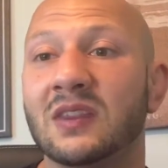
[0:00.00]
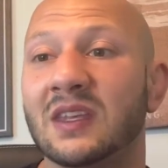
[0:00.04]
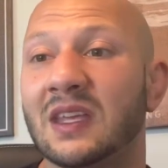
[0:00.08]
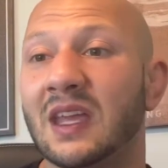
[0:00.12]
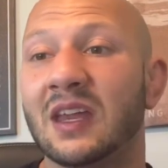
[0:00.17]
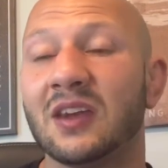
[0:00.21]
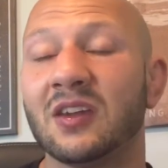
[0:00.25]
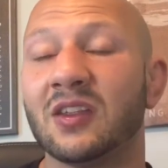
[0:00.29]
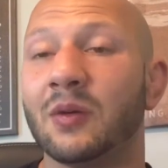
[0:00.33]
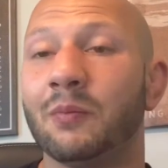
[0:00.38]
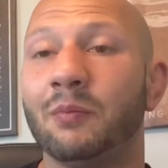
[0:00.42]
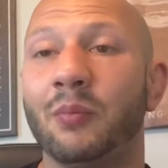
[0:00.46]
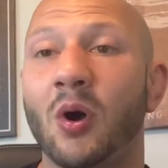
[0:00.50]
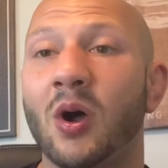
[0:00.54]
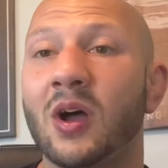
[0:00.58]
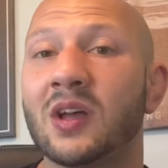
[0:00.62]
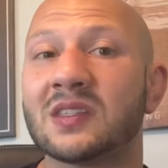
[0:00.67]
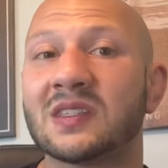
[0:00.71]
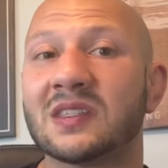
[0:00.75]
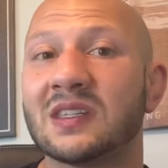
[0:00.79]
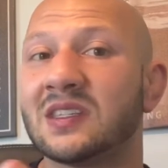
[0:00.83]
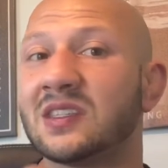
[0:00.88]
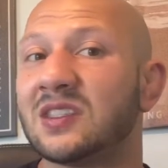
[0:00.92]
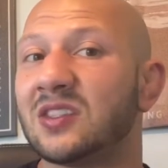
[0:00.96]
The end of the
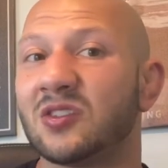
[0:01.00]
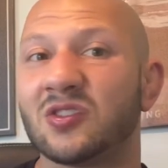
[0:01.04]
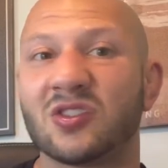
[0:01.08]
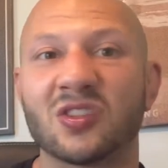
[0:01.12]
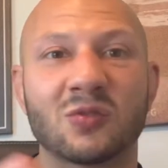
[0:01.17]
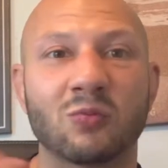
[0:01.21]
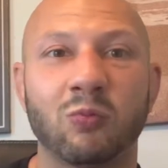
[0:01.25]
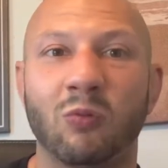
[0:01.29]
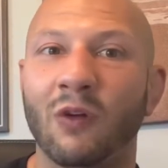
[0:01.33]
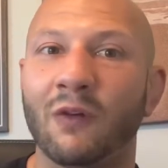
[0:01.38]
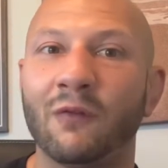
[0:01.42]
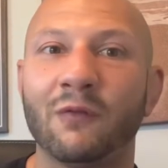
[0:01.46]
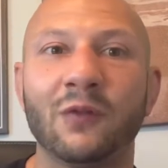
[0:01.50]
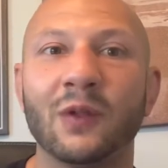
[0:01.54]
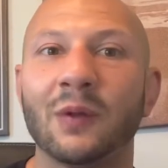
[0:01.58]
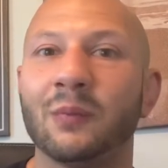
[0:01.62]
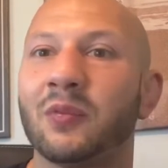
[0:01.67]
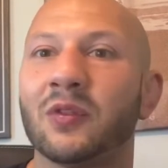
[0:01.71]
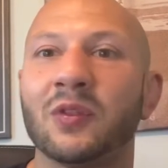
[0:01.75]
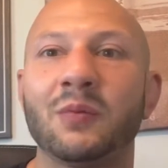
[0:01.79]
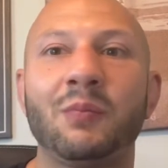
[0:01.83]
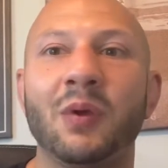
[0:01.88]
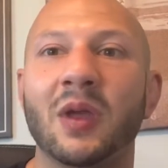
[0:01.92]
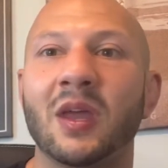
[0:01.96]
bosses, they're just one flip
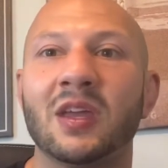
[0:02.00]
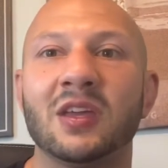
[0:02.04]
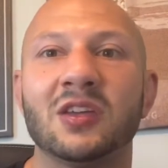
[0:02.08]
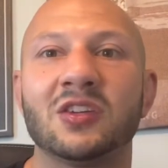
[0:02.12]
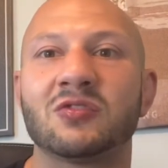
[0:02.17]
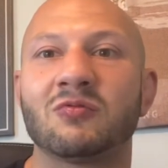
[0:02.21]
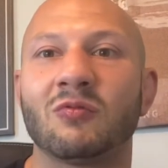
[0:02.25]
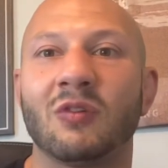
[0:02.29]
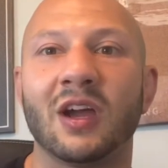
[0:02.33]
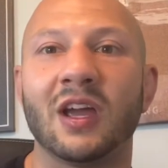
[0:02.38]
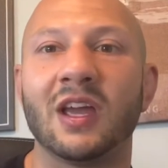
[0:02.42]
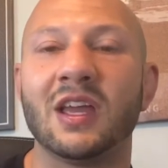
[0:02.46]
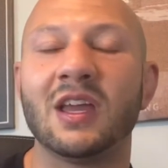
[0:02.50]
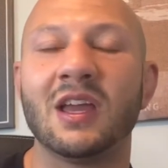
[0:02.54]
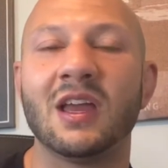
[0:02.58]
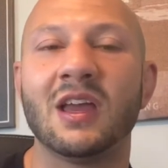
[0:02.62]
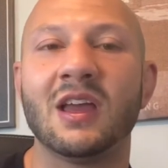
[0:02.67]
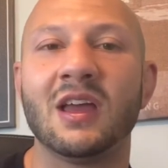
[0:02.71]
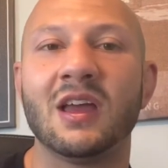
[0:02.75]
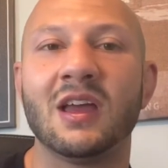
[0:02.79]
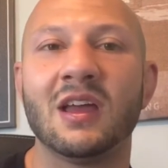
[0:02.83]
of the page, right?